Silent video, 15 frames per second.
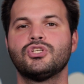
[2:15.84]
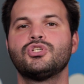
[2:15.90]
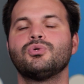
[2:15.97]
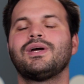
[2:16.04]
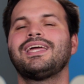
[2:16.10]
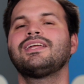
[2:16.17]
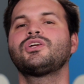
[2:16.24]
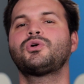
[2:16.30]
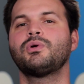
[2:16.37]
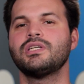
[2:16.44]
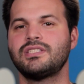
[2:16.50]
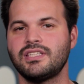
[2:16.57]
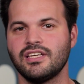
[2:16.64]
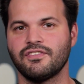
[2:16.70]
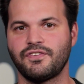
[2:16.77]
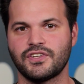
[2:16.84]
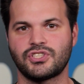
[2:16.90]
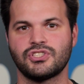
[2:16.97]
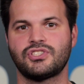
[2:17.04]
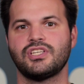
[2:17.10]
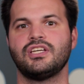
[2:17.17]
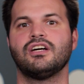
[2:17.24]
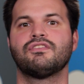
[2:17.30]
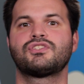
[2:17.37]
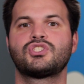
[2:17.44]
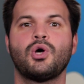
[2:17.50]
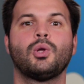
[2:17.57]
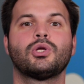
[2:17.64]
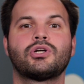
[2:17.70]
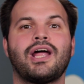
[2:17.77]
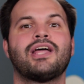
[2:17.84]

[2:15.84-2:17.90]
to increase the efficiency of solar